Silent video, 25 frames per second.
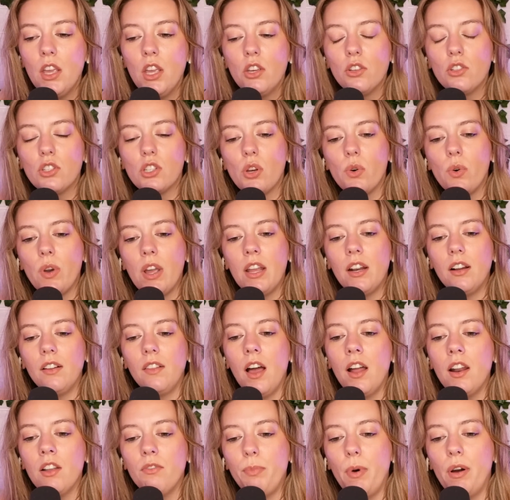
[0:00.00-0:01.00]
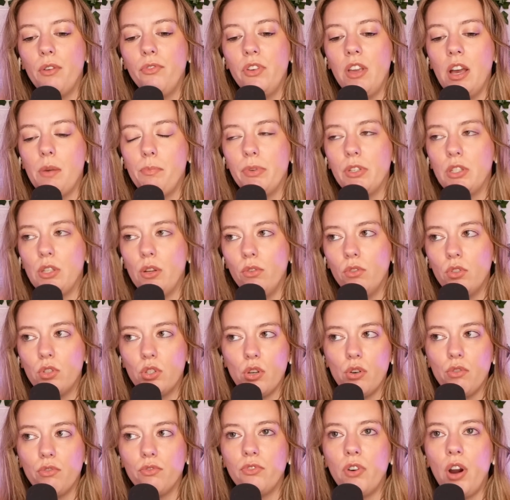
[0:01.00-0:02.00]
So in a lot of Buffy episodes
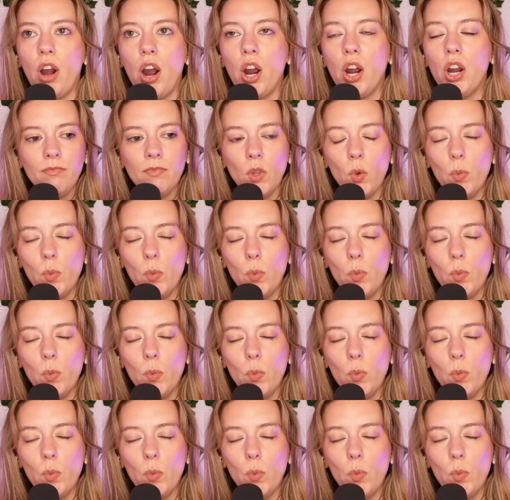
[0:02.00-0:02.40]
so far,